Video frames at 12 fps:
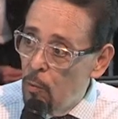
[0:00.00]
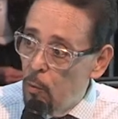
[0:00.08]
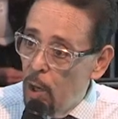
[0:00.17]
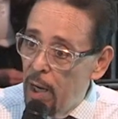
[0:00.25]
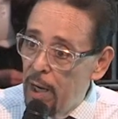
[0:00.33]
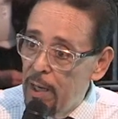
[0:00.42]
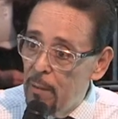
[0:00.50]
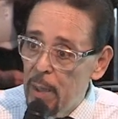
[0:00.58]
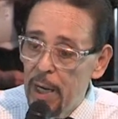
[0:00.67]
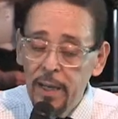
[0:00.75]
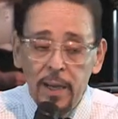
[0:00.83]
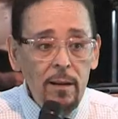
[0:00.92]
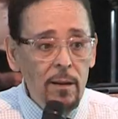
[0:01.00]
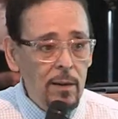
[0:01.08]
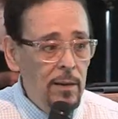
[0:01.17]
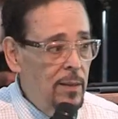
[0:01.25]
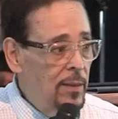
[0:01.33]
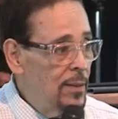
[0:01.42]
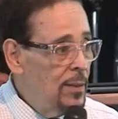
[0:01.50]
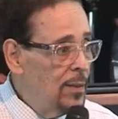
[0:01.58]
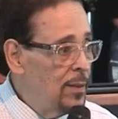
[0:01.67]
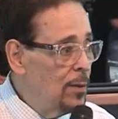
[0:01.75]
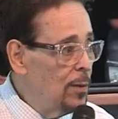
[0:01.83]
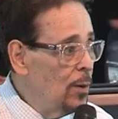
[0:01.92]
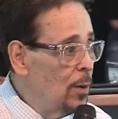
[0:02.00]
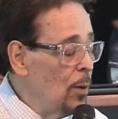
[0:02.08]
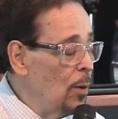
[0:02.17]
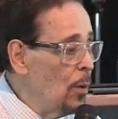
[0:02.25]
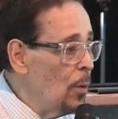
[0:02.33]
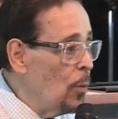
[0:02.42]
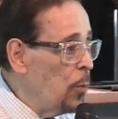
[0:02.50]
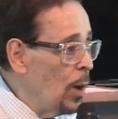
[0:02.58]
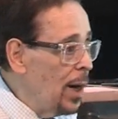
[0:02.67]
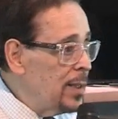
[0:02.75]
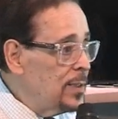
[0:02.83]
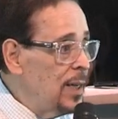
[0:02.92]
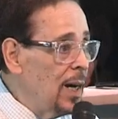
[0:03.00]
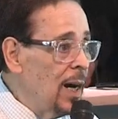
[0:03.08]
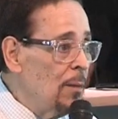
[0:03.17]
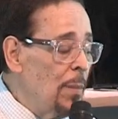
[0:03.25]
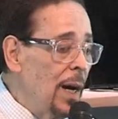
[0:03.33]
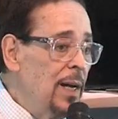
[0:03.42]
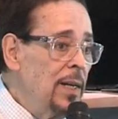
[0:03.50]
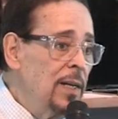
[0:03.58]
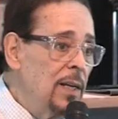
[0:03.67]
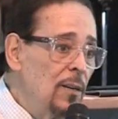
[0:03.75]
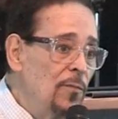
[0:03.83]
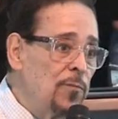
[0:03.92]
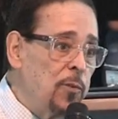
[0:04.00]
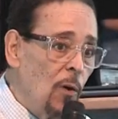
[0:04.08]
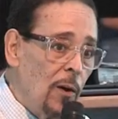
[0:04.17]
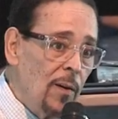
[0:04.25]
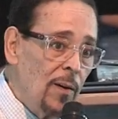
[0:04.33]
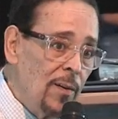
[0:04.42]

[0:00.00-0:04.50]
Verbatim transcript: why am I here? What am I here for?